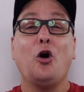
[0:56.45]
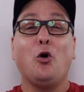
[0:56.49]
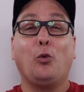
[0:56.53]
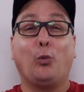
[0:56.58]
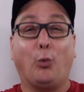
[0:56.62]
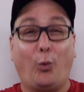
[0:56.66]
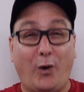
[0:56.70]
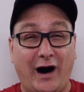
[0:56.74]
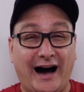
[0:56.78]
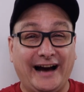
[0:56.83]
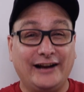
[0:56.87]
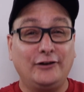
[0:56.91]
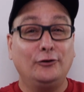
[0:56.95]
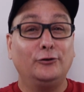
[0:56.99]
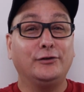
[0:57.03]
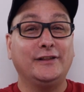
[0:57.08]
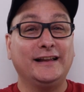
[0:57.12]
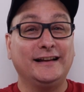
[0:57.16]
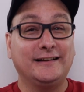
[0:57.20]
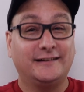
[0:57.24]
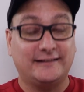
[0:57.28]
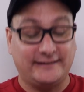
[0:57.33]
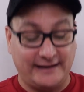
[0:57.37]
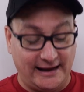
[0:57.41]
why do
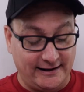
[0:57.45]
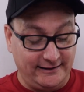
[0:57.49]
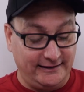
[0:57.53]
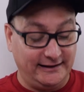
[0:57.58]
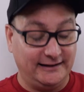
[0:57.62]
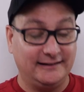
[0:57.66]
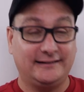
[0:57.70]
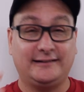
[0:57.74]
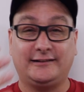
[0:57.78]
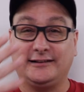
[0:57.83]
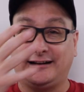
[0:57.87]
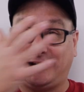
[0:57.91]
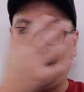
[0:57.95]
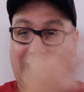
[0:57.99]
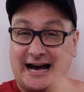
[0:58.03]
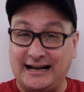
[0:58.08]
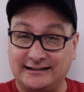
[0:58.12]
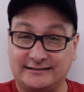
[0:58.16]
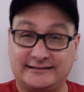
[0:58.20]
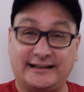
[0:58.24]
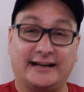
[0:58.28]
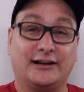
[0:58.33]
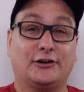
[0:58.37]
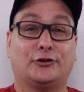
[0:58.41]
they send these to
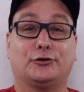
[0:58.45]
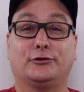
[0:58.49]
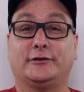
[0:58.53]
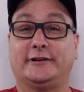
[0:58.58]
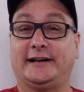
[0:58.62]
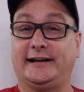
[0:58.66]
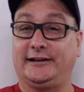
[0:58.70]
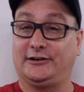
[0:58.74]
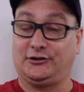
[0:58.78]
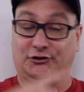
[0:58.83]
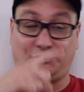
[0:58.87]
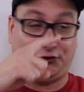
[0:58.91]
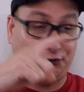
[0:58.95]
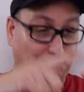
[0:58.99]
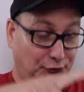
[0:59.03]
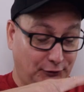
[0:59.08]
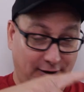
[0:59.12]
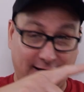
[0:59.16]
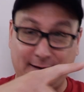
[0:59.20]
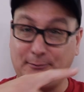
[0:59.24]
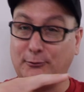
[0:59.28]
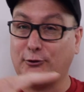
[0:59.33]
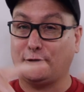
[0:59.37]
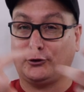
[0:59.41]
content creators,
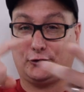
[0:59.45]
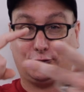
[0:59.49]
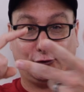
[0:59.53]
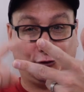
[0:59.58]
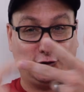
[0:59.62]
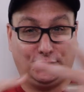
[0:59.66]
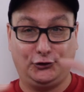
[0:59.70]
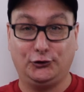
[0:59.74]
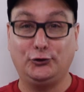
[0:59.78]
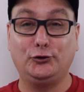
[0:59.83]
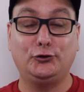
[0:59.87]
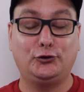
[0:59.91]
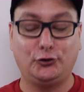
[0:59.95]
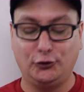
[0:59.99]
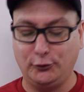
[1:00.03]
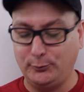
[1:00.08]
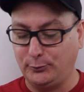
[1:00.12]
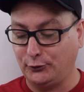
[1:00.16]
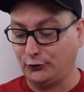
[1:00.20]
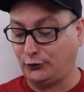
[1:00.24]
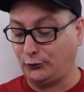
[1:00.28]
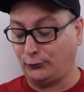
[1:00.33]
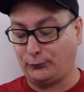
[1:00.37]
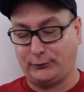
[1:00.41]
streamers, or
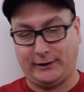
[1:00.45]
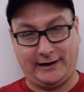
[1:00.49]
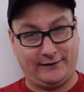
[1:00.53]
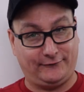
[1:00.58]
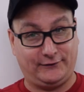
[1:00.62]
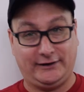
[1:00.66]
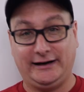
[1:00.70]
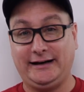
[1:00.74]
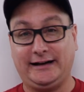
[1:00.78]
YouTubers or whatever?